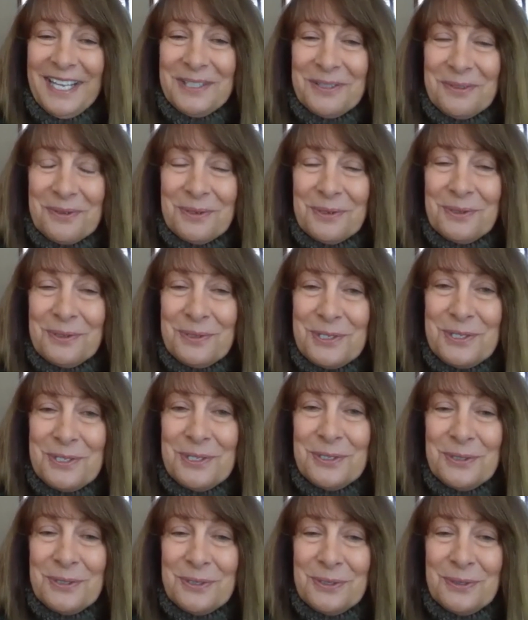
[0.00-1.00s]
in order
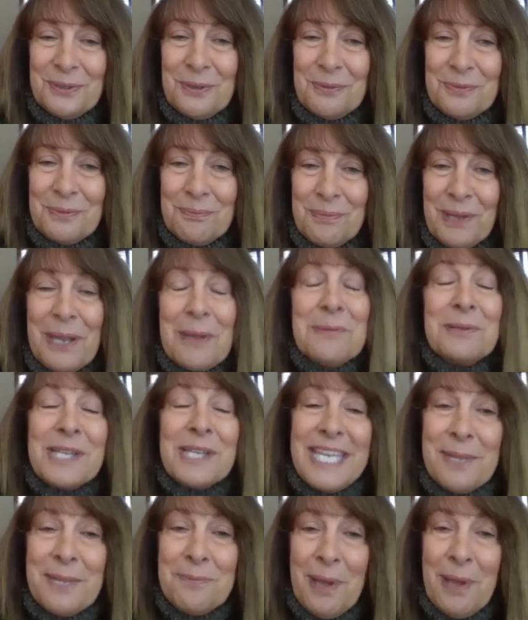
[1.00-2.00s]
to be able
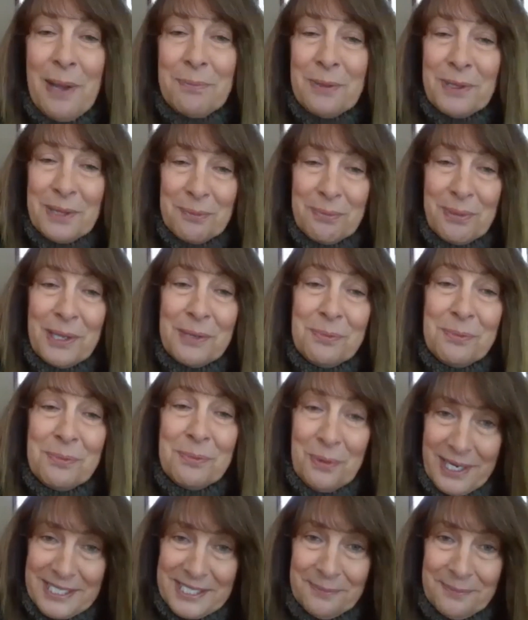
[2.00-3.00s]
to keep up with the big
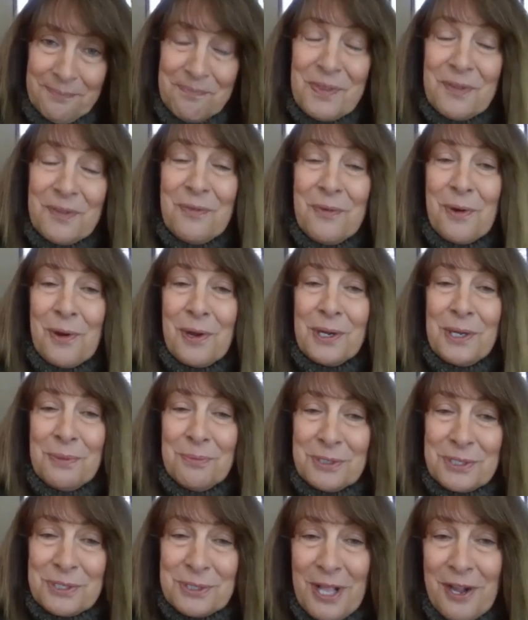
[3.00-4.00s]
boys for
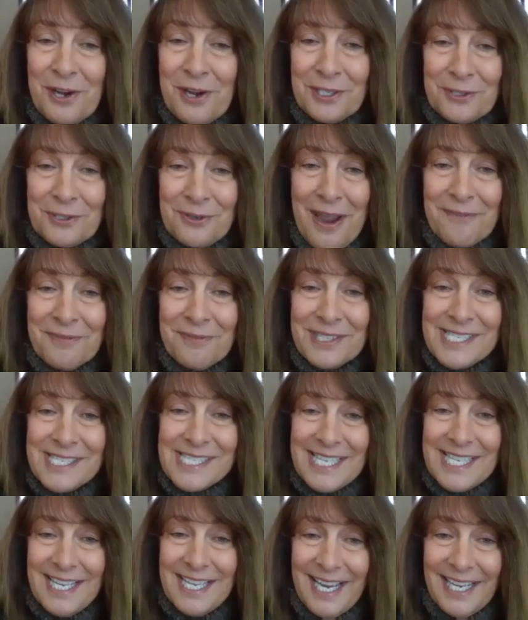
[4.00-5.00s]
commercial art and graphic
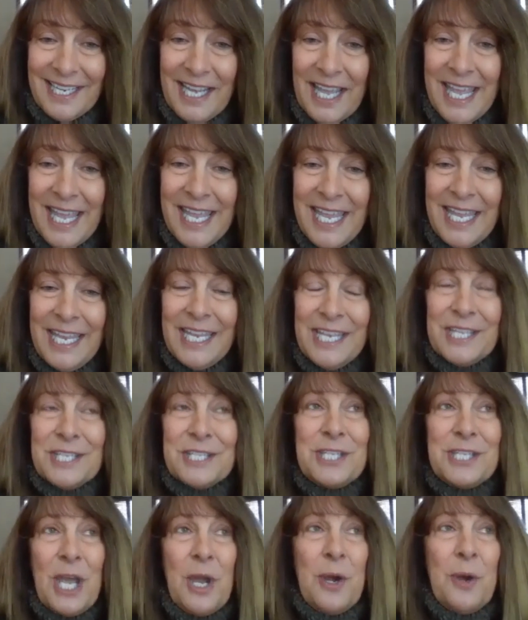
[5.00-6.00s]
design.
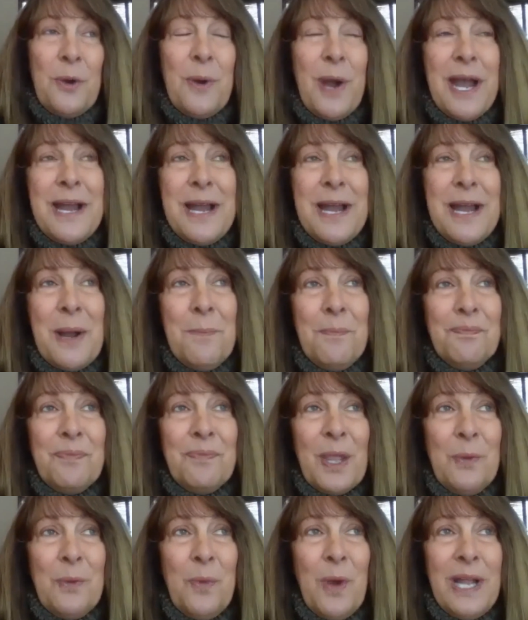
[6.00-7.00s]
So
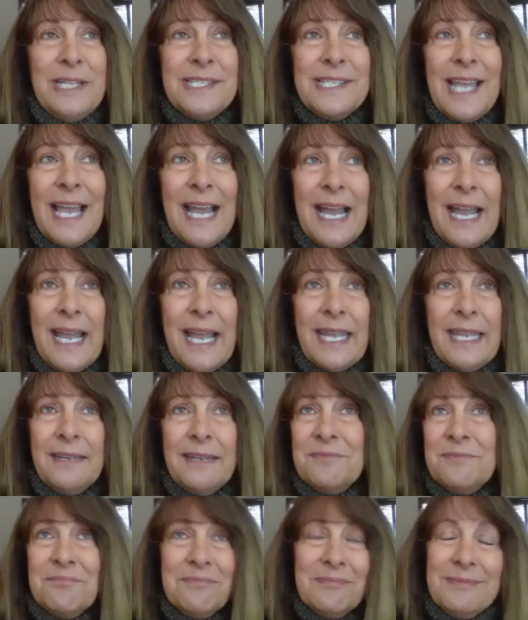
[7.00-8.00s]
once
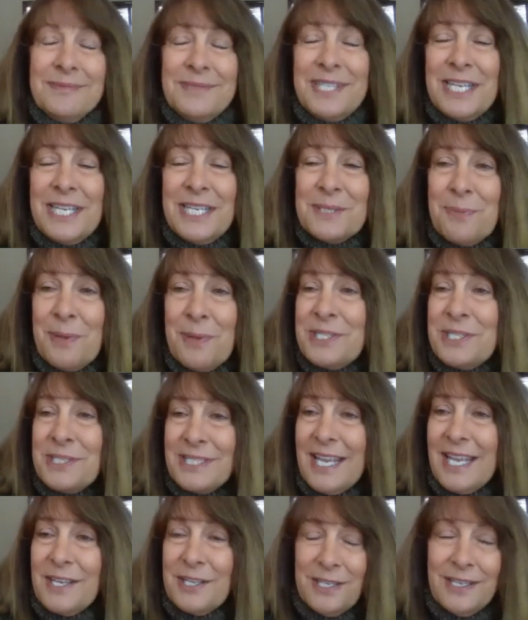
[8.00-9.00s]
I did as much
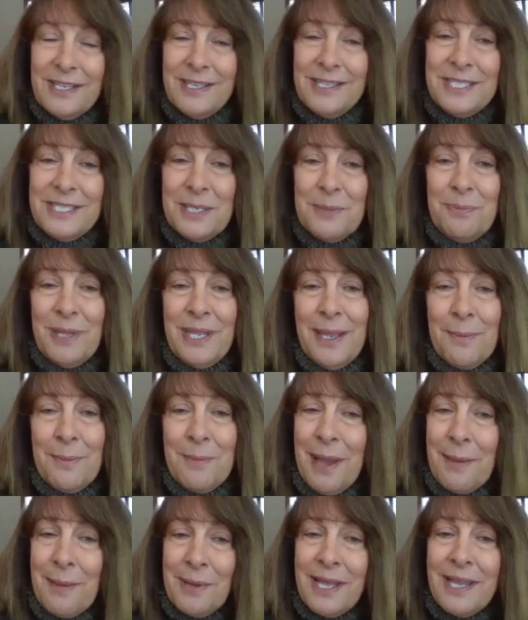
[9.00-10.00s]
as I could to be
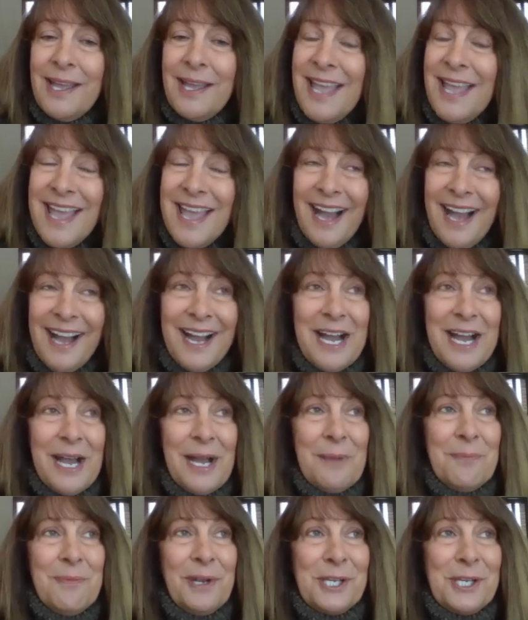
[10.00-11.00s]
a mama
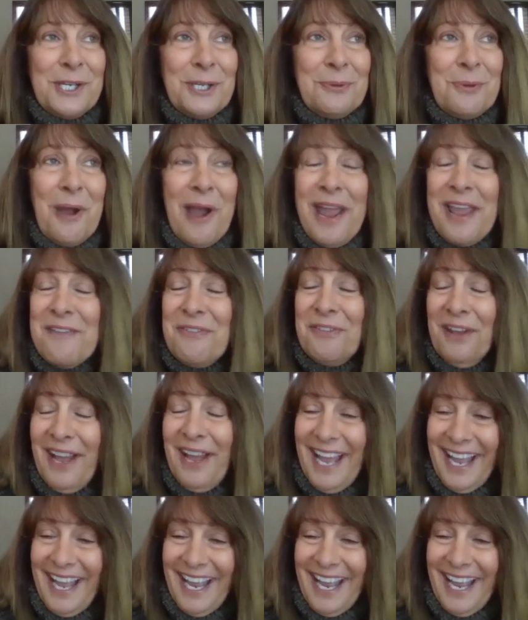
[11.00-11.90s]
and a good wife,